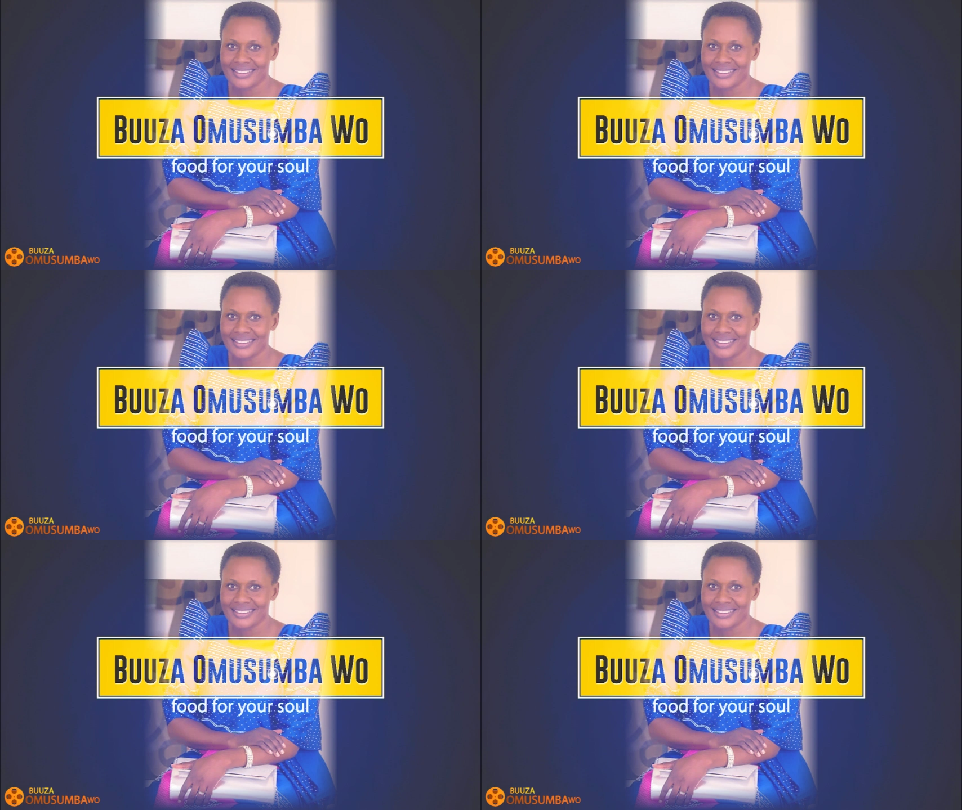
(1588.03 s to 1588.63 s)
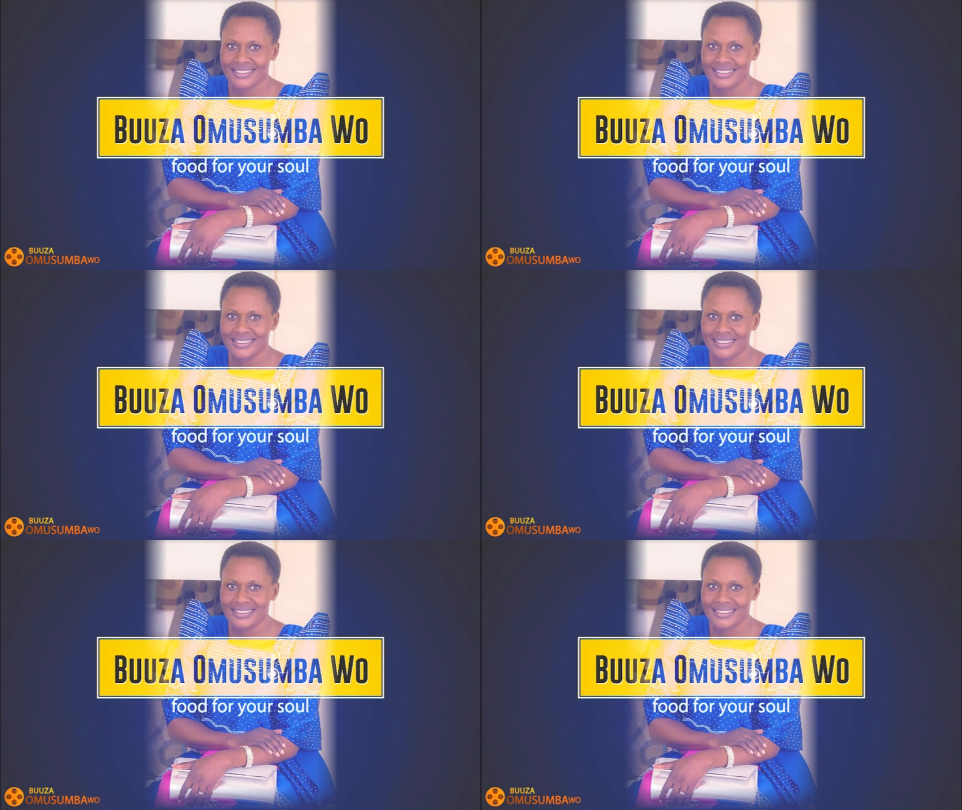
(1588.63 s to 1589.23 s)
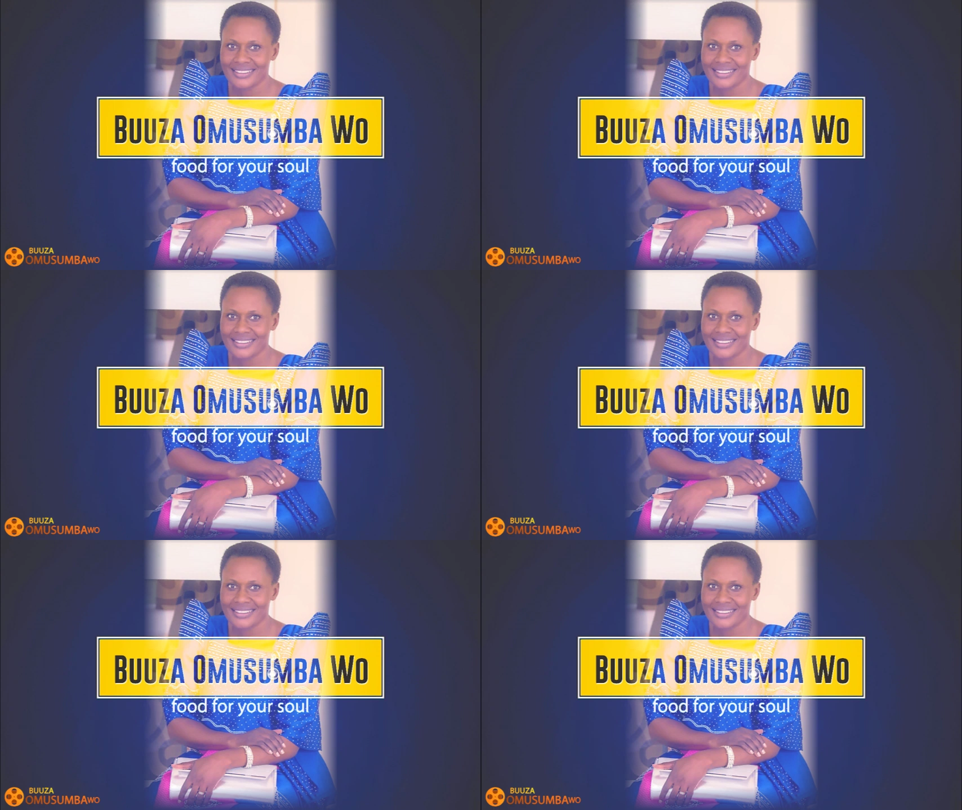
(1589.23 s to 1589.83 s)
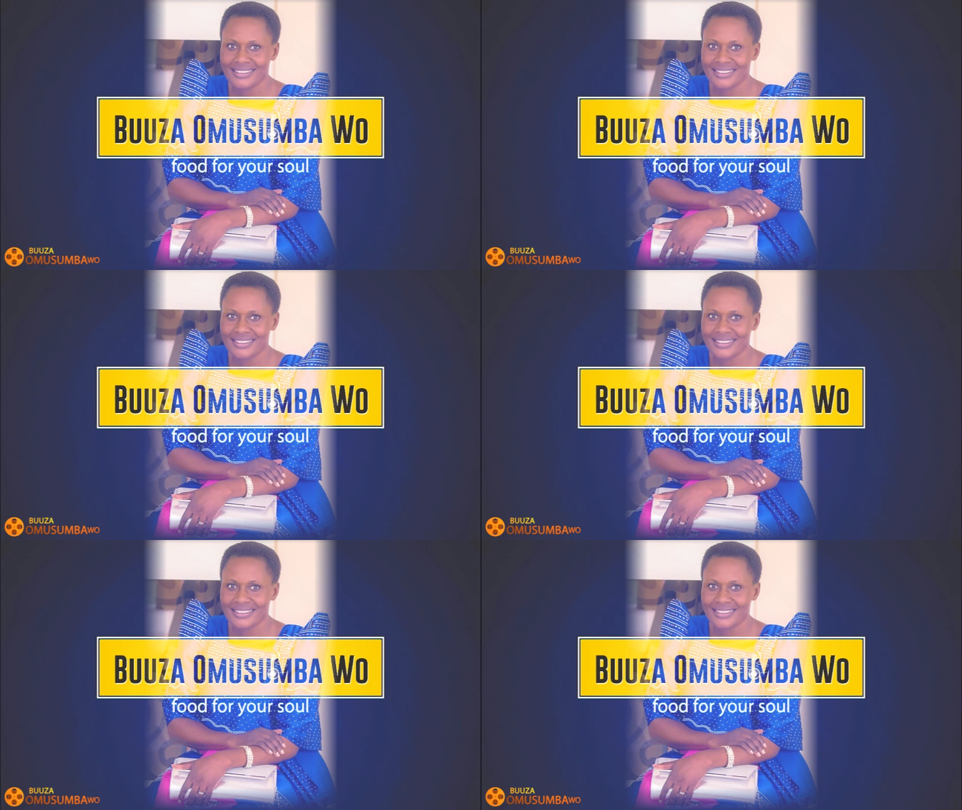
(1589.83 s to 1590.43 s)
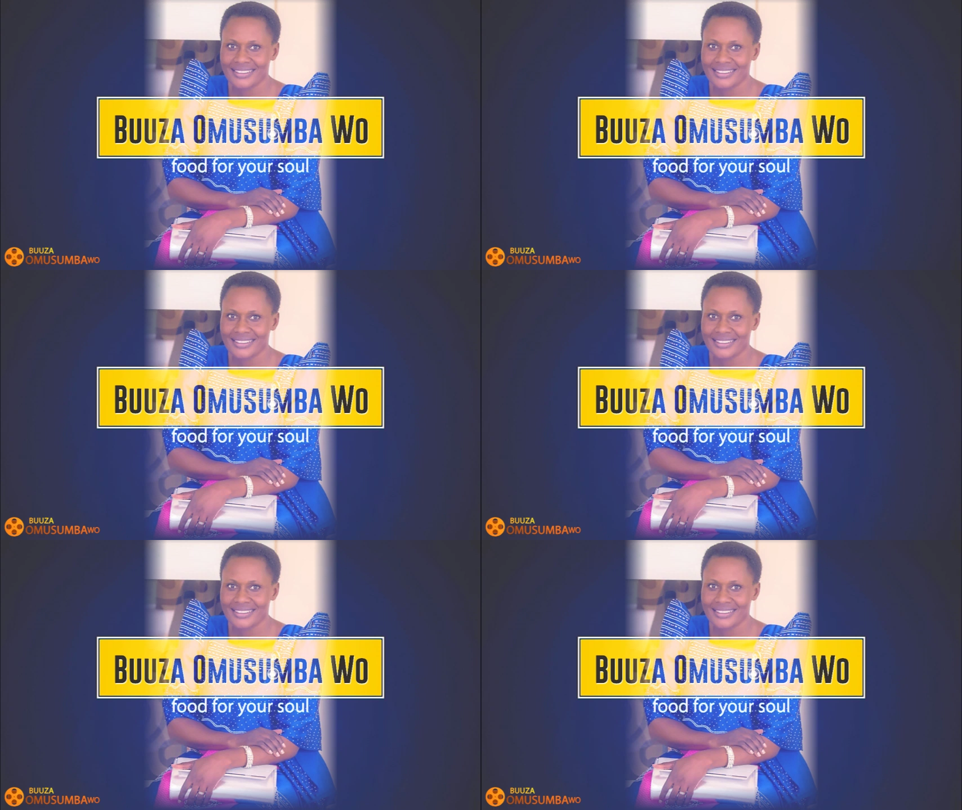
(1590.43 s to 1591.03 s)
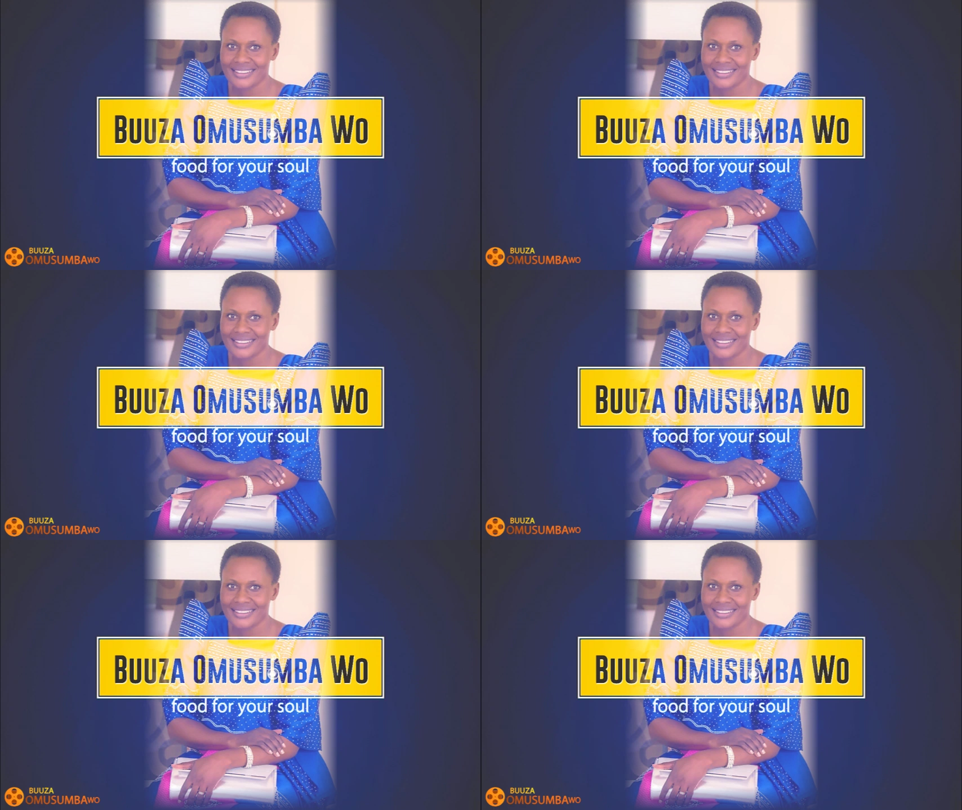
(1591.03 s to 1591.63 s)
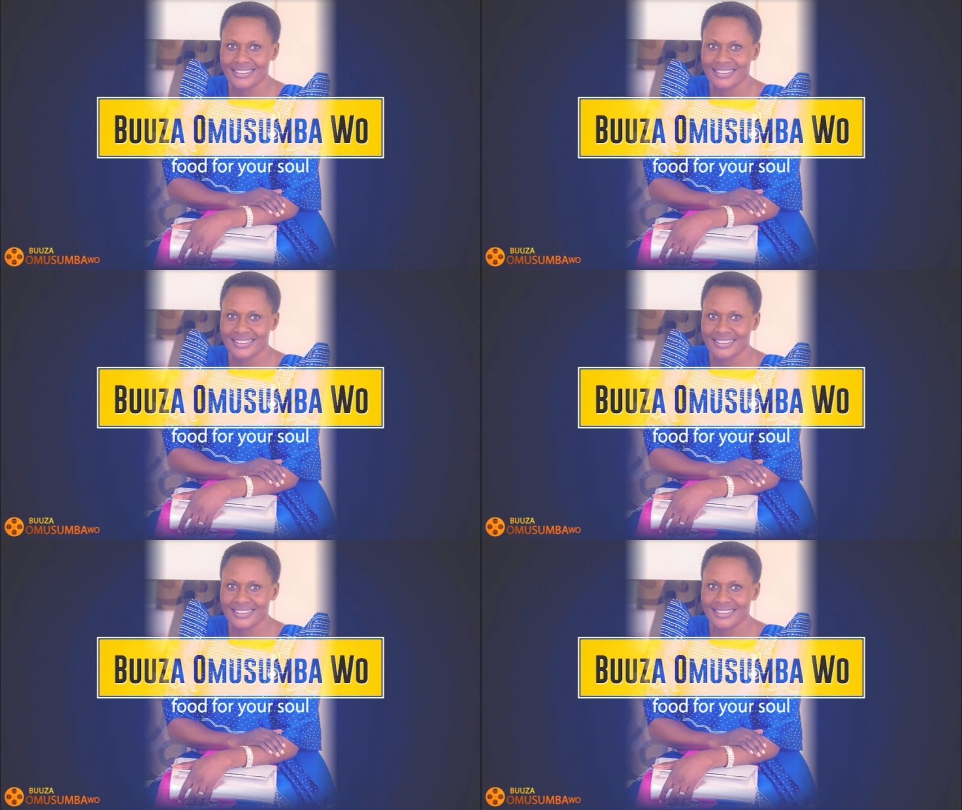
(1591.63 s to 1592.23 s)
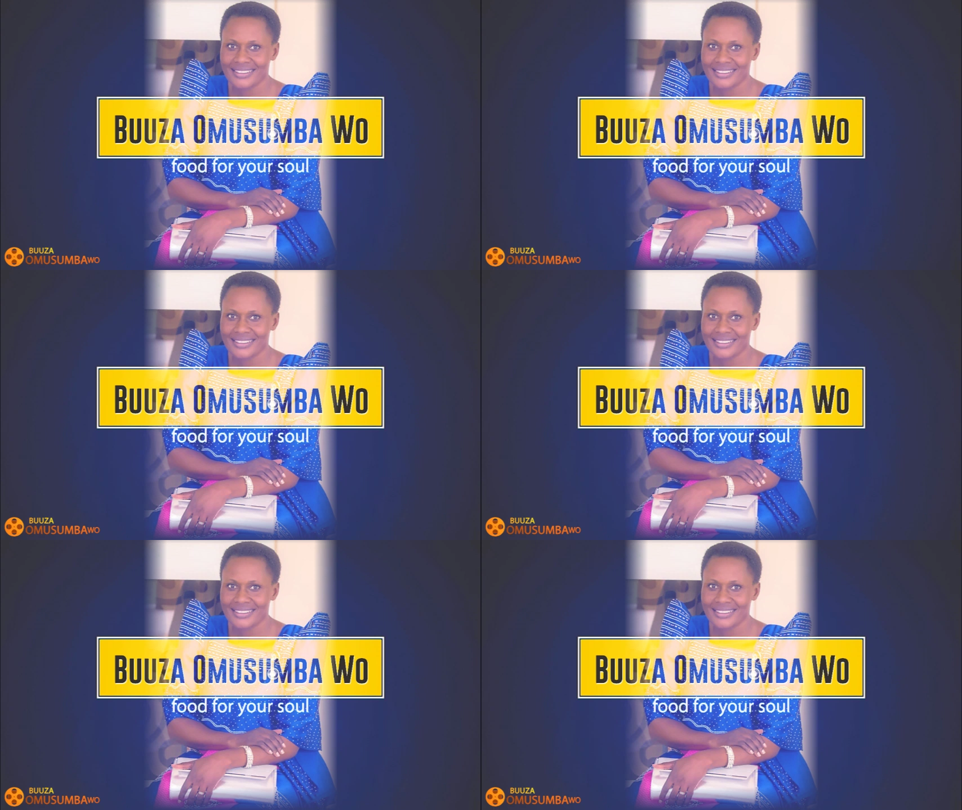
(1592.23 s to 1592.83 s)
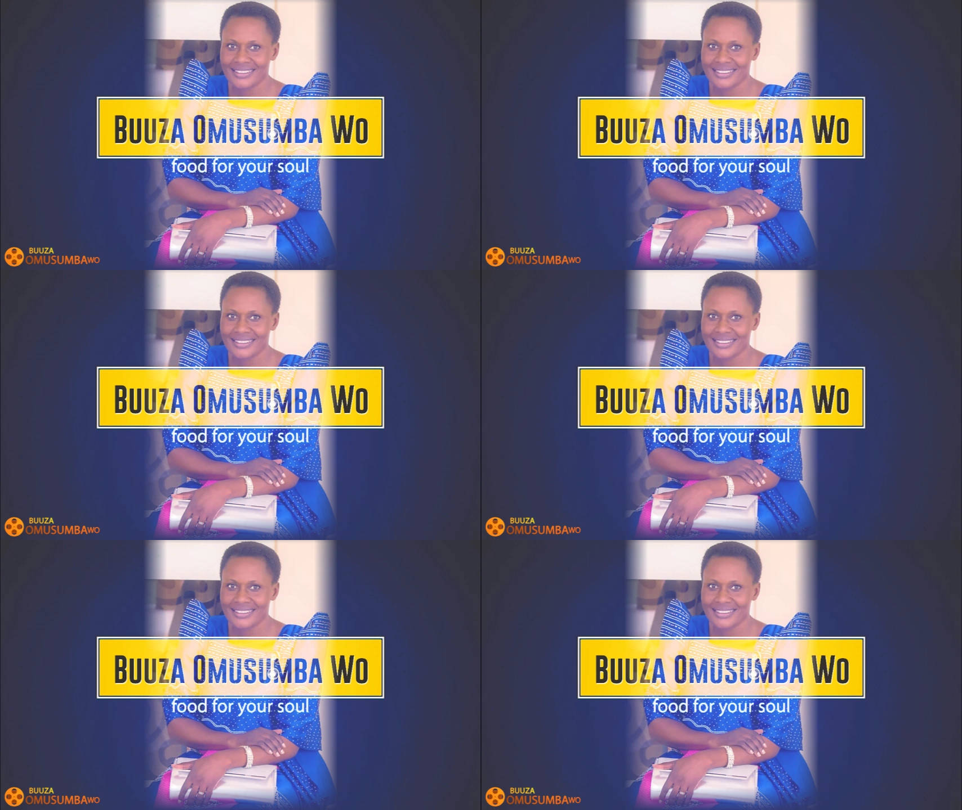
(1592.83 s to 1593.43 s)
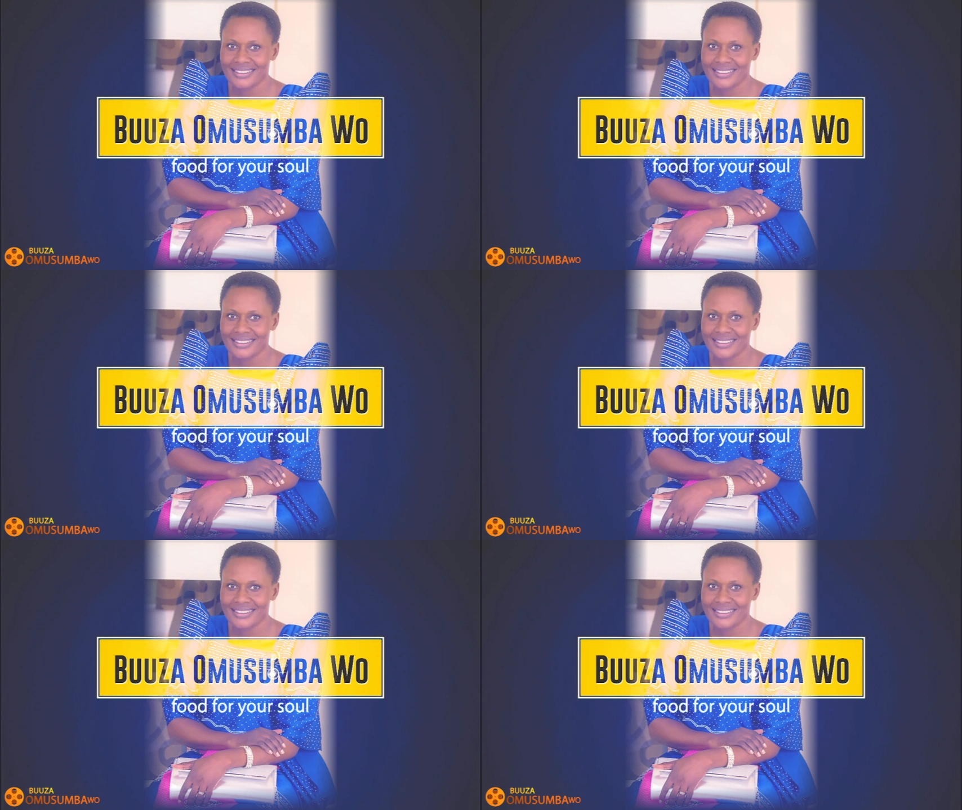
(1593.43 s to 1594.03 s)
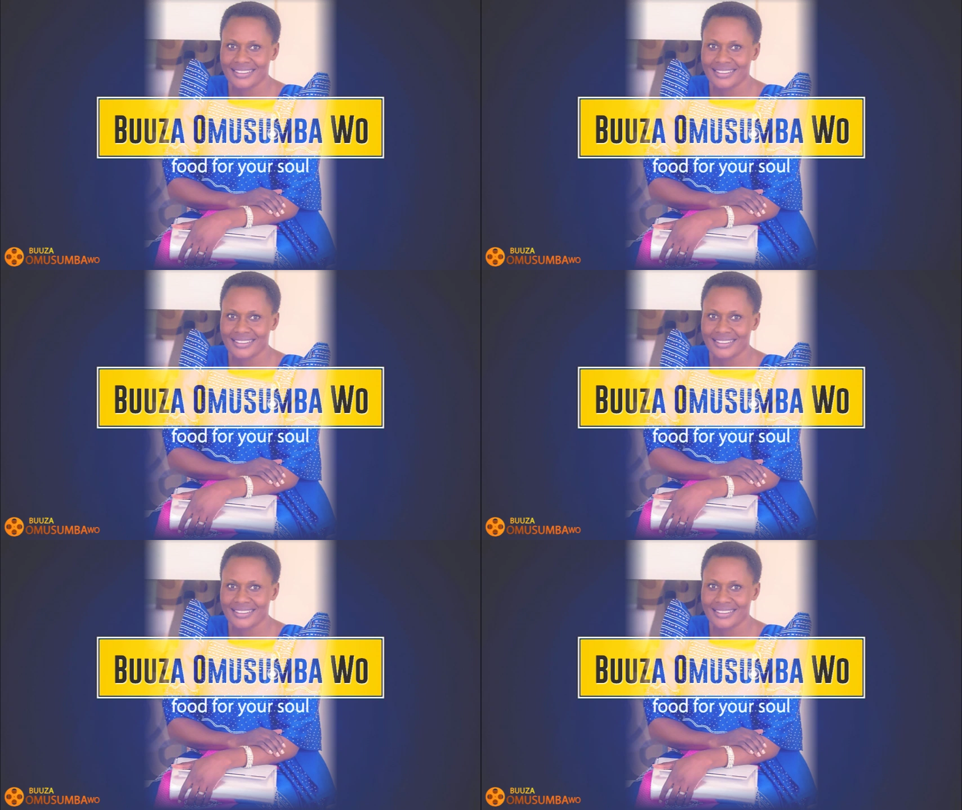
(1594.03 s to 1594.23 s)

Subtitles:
This is a still picture; no speech is visible.